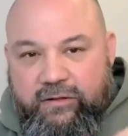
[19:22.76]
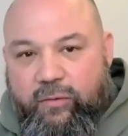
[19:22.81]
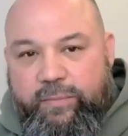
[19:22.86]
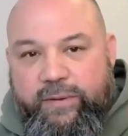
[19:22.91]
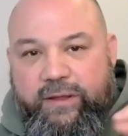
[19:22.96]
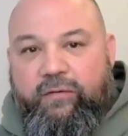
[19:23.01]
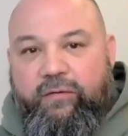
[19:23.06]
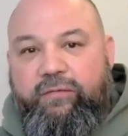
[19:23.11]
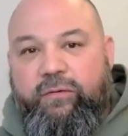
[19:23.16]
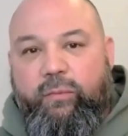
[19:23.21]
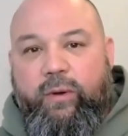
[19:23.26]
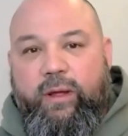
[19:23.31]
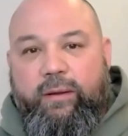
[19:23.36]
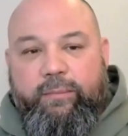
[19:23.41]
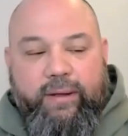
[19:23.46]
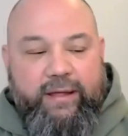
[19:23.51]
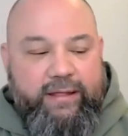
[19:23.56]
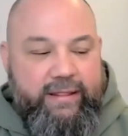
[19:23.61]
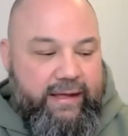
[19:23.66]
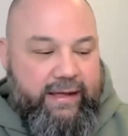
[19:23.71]
don't be
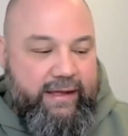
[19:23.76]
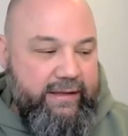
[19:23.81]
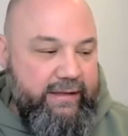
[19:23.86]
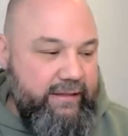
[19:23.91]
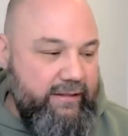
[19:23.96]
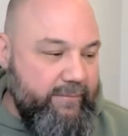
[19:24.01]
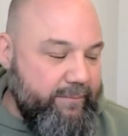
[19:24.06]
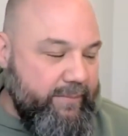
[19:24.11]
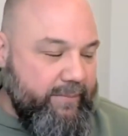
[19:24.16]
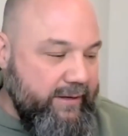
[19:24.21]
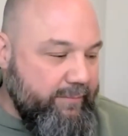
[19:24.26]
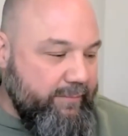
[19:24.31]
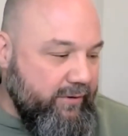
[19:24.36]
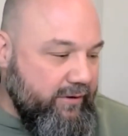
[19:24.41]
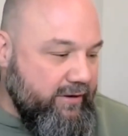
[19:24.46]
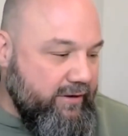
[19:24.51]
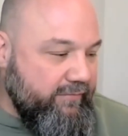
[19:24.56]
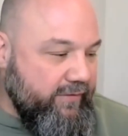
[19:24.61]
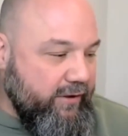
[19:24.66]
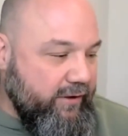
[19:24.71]
overwhelmed by that. In the big
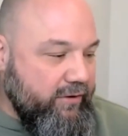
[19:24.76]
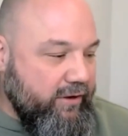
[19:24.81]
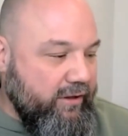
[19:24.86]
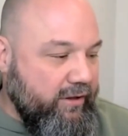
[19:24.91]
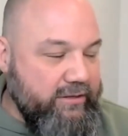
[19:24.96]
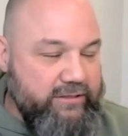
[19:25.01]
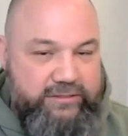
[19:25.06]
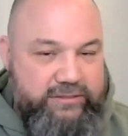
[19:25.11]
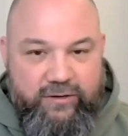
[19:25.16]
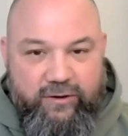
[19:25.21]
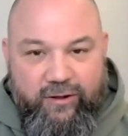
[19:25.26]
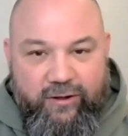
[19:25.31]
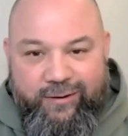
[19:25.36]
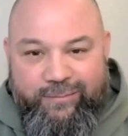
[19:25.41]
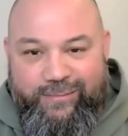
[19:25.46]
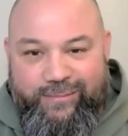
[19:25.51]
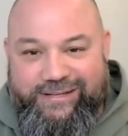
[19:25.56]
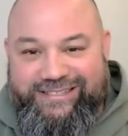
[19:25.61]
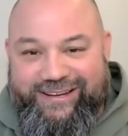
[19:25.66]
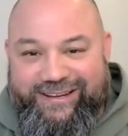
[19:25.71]
book of Alcoholics
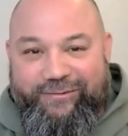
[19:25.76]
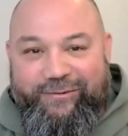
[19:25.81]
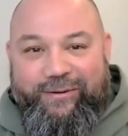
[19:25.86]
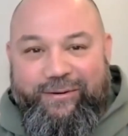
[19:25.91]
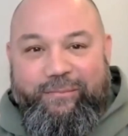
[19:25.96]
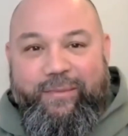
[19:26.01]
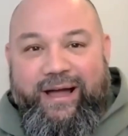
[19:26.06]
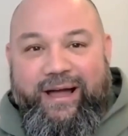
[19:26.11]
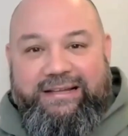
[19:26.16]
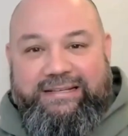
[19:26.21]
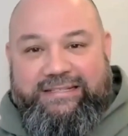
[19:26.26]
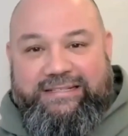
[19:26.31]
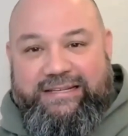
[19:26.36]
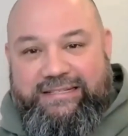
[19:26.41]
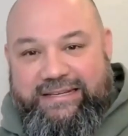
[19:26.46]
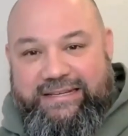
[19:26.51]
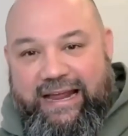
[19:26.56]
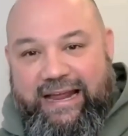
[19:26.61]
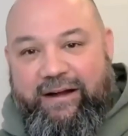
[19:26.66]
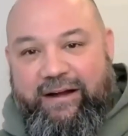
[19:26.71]
Anonymous, it reminds
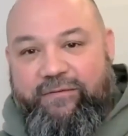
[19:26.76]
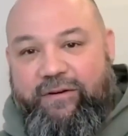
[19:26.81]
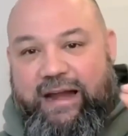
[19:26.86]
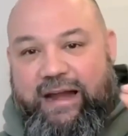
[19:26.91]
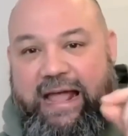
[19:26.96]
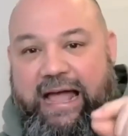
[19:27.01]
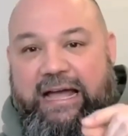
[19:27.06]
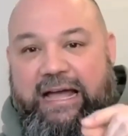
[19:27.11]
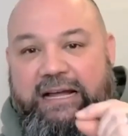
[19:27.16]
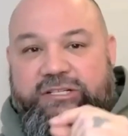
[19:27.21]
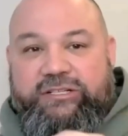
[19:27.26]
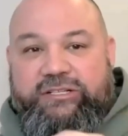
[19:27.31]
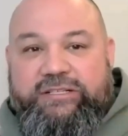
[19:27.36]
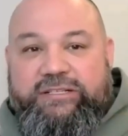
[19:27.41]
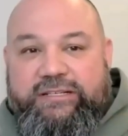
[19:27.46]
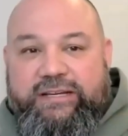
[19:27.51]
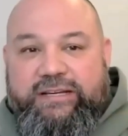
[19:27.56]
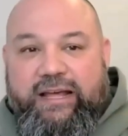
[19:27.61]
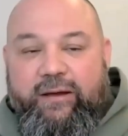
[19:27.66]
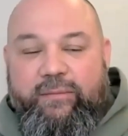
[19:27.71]
us every
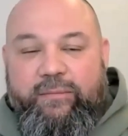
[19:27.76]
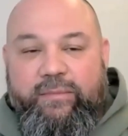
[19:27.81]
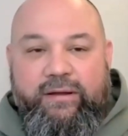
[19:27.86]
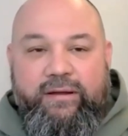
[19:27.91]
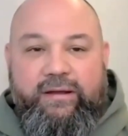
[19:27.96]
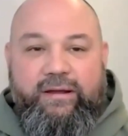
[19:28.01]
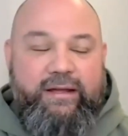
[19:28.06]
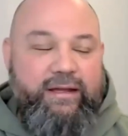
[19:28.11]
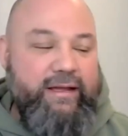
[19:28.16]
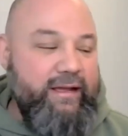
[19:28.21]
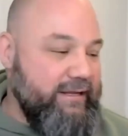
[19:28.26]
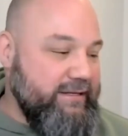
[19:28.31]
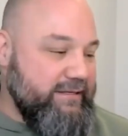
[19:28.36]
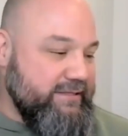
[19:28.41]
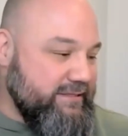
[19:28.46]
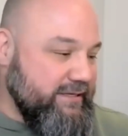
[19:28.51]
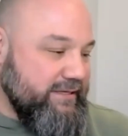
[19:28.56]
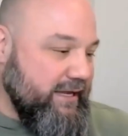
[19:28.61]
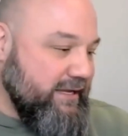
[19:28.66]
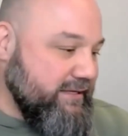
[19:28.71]
action step
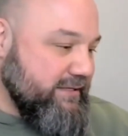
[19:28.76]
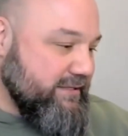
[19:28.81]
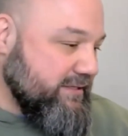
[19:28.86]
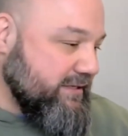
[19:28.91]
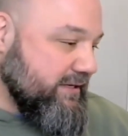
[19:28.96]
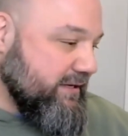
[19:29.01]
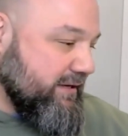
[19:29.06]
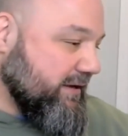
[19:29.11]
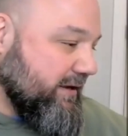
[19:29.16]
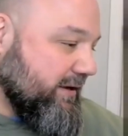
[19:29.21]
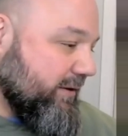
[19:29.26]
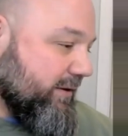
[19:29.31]
it says,